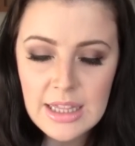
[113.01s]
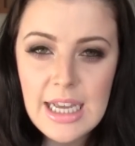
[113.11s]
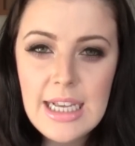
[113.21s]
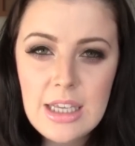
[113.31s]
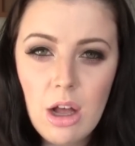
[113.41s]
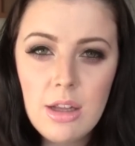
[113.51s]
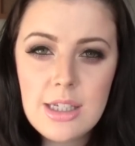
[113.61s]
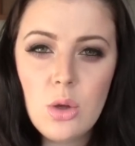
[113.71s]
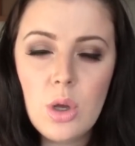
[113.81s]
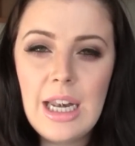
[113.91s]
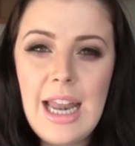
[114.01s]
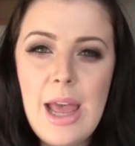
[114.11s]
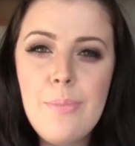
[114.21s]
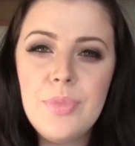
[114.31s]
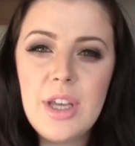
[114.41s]
These also
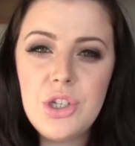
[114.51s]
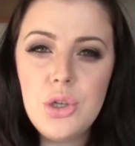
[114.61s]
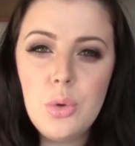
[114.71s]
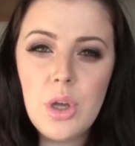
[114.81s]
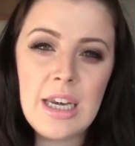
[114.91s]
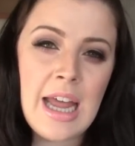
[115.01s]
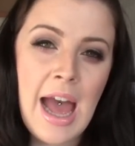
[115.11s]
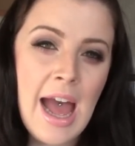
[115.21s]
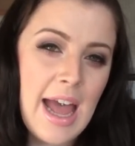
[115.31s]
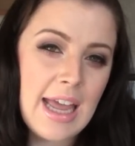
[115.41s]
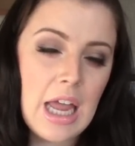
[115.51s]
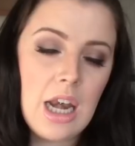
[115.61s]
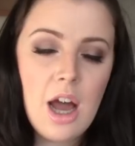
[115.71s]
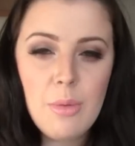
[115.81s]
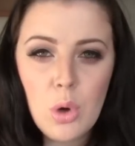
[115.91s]
claim that you can hang a
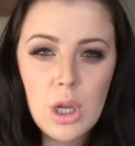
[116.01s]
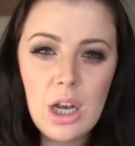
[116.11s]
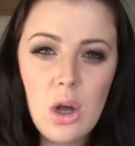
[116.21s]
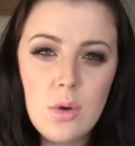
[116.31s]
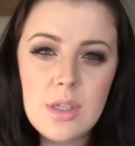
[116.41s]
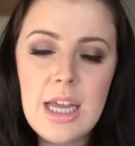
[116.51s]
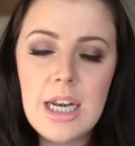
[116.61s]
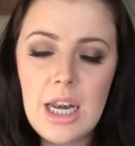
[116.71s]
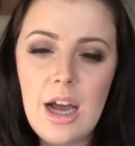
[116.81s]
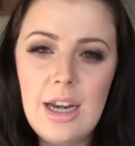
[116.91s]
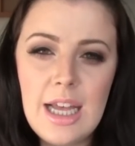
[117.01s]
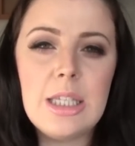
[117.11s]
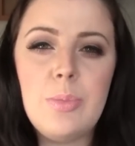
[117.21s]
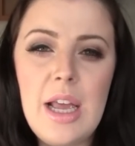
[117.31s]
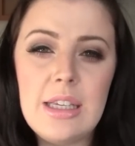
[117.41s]
lot more clothes in a lot less
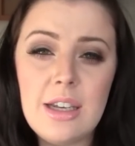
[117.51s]
space.